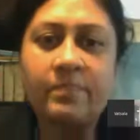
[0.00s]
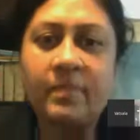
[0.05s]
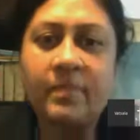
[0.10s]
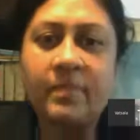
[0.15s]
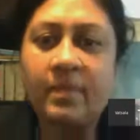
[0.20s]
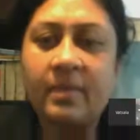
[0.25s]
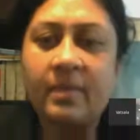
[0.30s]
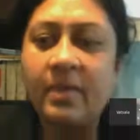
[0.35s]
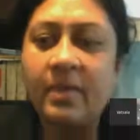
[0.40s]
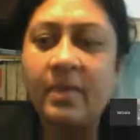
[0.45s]

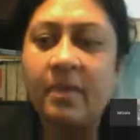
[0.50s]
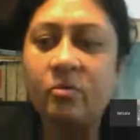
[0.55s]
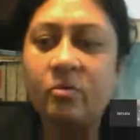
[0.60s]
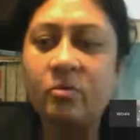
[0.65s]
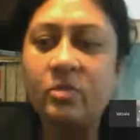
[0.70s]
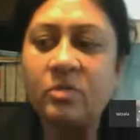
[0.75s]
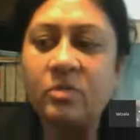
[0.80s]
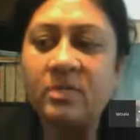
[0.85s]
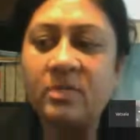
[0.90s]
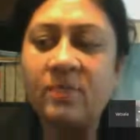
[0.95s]
Yeah,
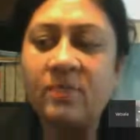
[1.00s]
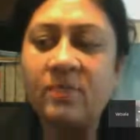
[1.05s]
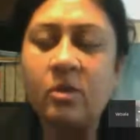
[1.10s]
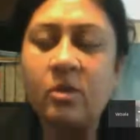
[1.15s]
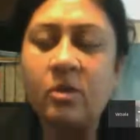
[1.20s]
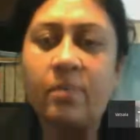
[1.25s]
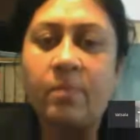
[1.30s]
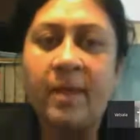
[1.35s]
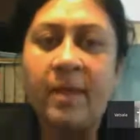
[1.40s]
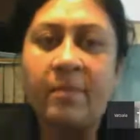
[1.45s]
you just when
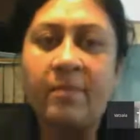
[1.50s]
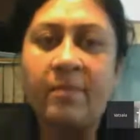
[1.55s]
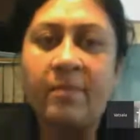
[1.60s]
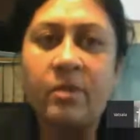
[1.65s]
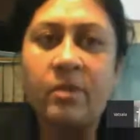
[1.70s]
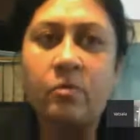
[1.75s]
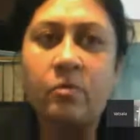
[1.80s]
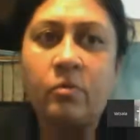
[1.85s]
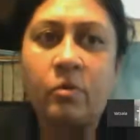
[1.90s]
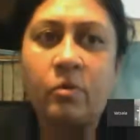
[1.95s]
you're
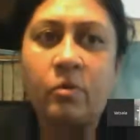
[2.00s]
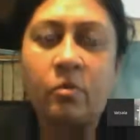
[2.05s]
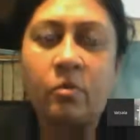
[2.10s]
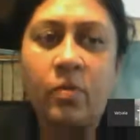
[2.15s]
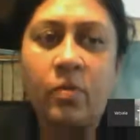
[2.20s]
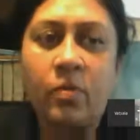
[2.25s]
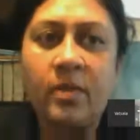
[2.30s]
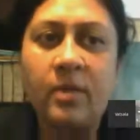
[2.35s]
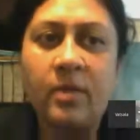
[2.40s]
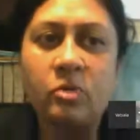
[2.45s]

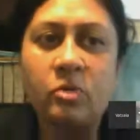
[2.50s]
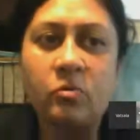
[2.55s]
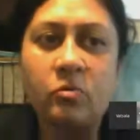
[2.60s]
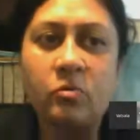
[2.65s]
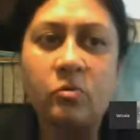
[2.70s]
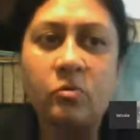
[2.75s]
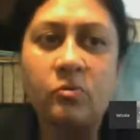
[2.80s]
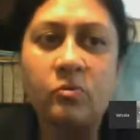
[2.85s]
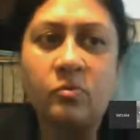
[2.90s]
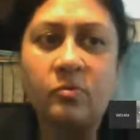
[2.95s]
going
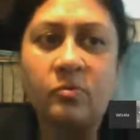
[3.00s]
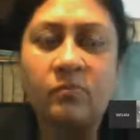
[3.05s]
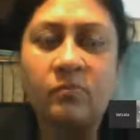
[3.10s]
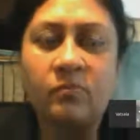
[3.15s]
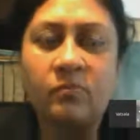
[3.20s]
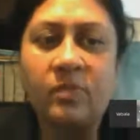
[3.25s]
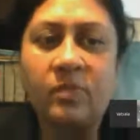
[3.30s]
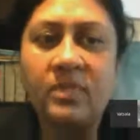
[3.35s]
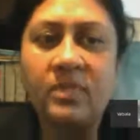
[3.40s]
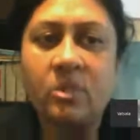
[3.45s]
to
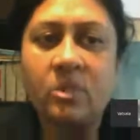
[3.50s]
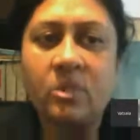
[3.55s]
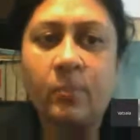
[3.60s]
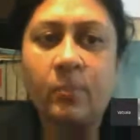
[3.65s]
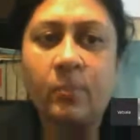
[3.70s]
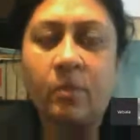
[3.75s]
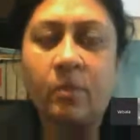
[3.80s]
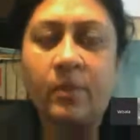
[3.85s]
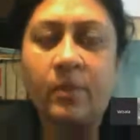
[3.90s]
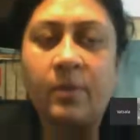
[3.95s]
lease your
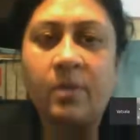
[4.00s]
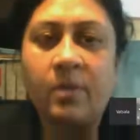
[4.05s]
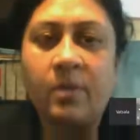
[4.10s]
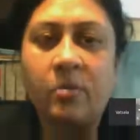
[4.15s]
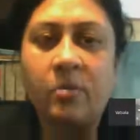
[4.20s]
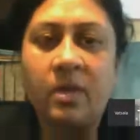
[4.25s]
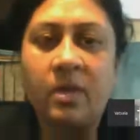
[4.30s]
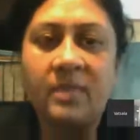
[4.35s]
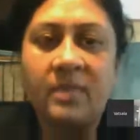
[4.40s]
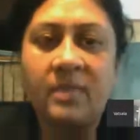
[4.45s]
property, you
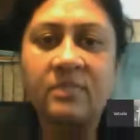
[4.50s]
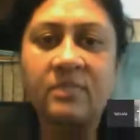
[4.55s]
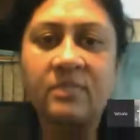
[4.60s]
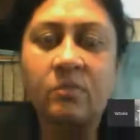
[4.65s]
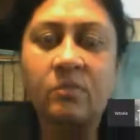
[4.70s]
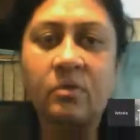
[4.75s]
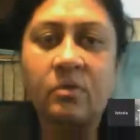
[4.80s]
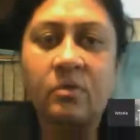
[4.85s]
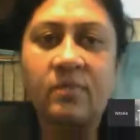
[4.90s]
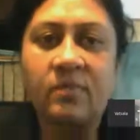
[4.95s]
can ask
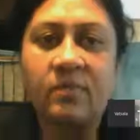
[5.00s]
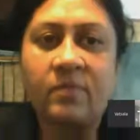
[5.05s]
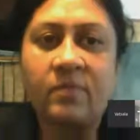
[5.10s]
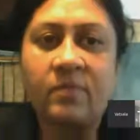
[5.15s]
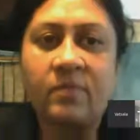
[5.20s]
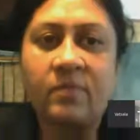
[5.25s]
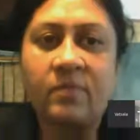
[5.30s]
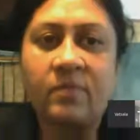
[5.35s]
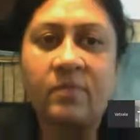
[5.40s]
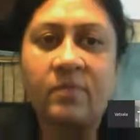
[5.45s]
for whether
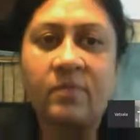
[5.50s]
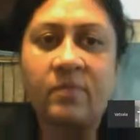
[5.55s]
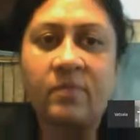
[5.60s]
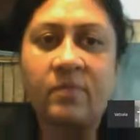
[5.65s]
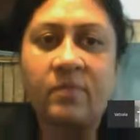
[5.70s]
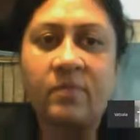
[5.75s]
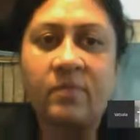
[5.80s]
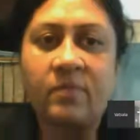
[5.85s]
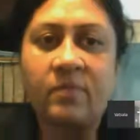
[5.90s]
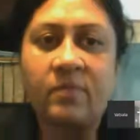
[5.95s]
it's a
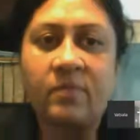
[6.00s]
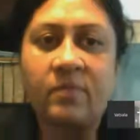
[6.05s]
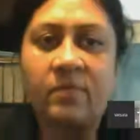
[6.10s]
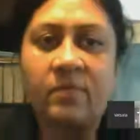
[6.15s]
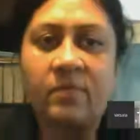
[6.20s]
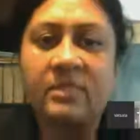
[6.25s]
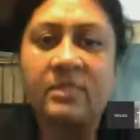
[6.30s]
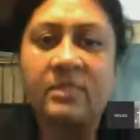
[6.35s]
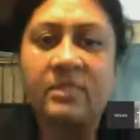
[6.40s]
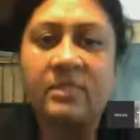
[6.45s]
kata and whether it
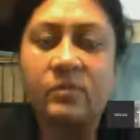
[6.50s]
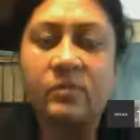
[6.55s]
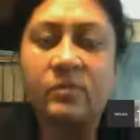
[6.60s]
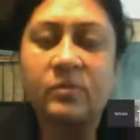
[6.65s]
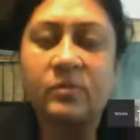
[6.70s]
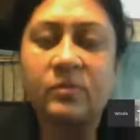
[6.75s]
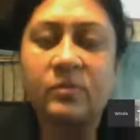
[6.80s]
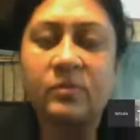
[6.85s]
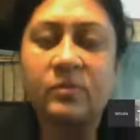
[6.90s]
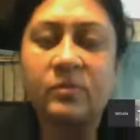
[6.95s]
has an OC.
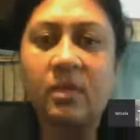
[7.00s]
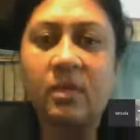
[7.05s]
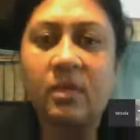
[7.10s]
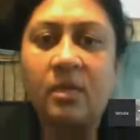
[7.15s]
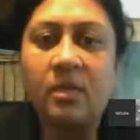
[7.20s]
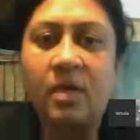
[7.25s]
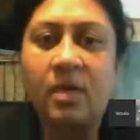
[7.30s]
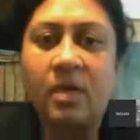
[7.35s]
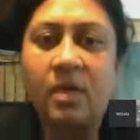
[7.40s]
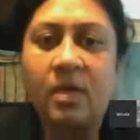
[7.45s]

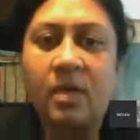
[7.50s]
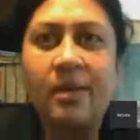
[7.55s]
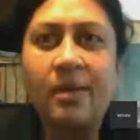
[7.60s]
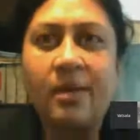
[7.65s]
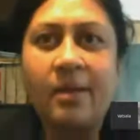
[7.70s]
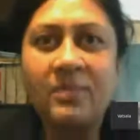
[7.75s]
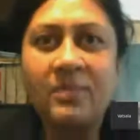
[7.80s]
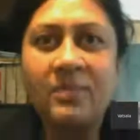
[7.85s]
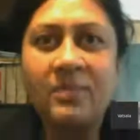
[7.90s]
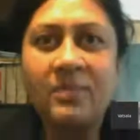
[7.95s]

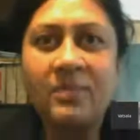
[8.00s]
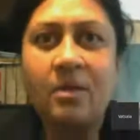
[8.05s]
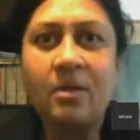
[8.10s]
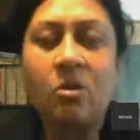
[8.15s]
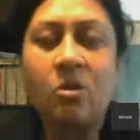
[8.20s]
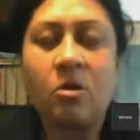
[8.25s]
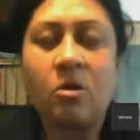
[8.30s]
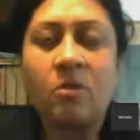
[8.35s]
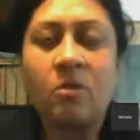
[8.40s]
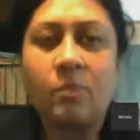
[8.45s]
I'm seeing
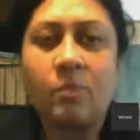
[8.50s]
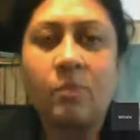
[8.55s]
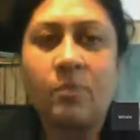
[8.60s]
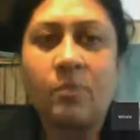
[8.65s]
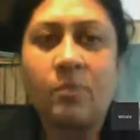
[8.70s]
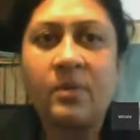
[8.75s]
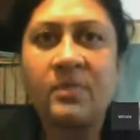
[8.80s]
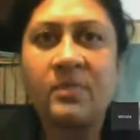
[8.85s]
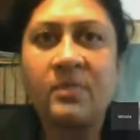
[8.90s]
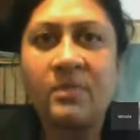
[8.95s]
a lot of
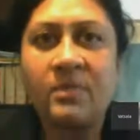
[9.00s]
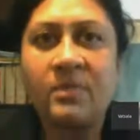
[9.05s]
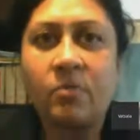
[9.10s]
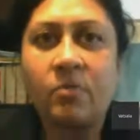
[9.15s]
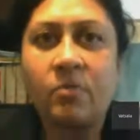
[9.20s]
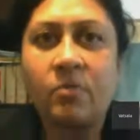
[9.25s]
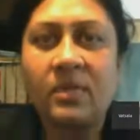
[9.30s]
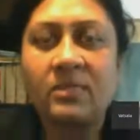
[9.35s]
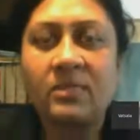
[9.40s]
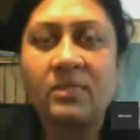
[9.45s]
properties
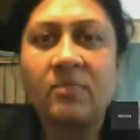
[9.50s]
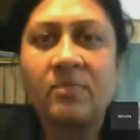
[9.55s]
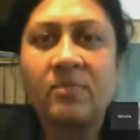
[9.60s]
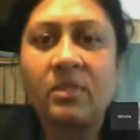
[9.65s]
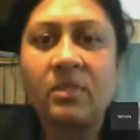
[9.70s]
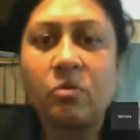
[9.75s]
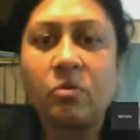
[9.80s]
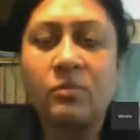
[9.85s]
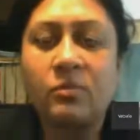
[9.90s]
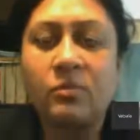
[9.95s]
nowadays with
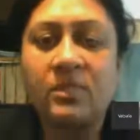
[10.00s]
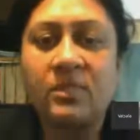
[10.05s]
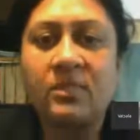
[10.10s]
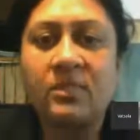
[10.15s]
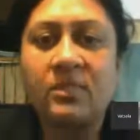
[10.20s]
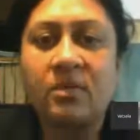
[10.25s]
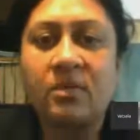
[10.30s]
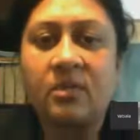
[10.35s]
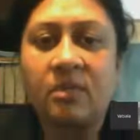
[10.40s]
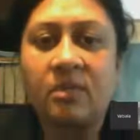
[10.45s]
an OC
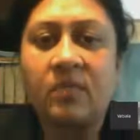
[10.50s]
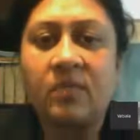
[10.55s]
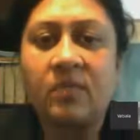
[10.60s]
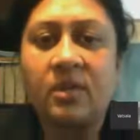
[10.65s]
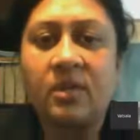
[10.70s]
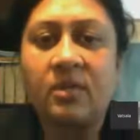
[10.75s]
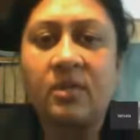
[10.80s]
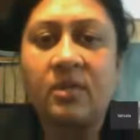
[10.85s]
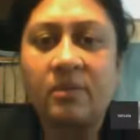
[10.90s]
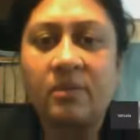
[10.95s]

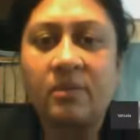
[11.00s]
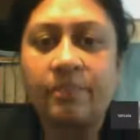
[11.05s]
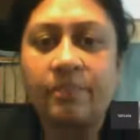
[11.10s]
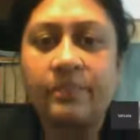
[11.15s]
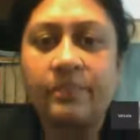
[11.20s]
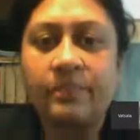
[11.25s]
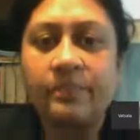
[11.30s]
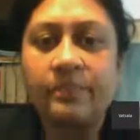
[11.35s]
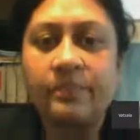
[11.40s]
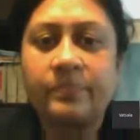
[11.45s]

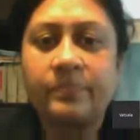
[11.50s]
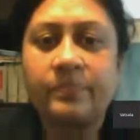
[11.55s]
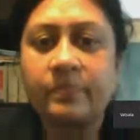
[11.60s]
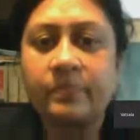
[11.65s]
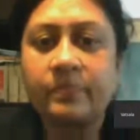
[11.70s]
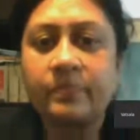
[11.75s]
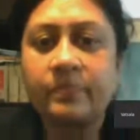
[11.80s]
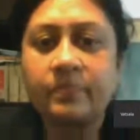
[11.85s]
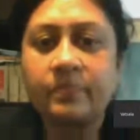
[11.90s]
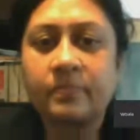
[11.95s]

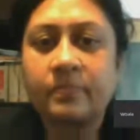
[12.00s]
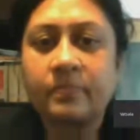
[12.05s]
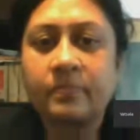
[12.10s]
certificate.